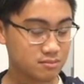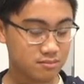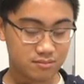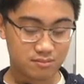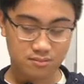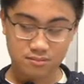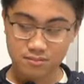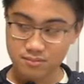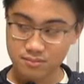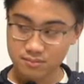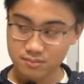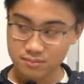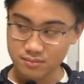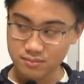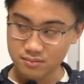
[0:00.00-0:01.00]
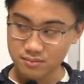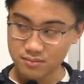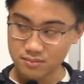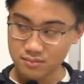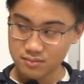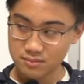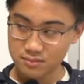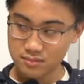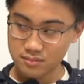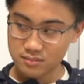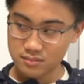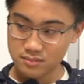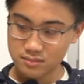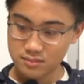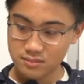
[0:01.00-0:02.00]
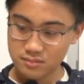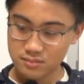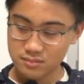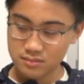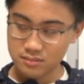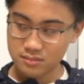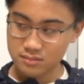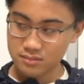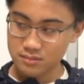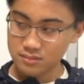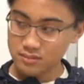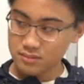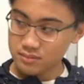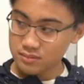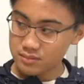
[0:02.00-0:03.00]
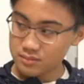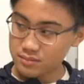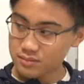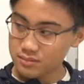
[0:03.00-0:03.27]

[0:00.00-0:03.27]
[no speech]